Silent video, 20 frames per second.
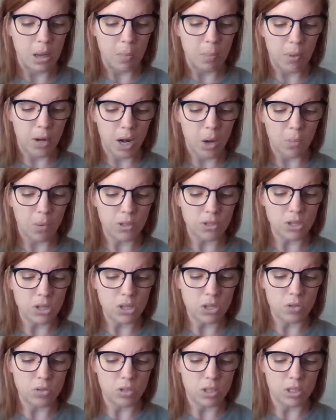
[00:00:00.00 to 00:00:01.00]
but I
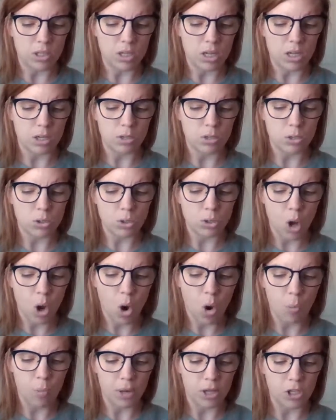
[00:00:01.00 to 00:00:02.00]
wasn't used to seeing
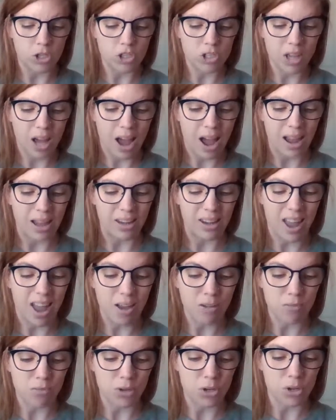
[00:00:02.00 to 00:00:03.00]
so much sky in
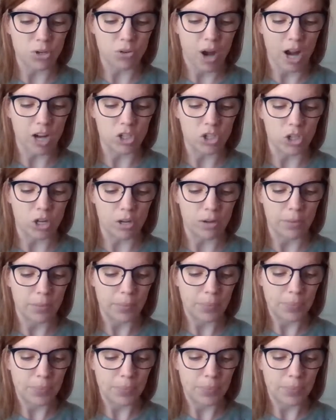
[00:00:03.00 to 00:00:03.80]
every direction.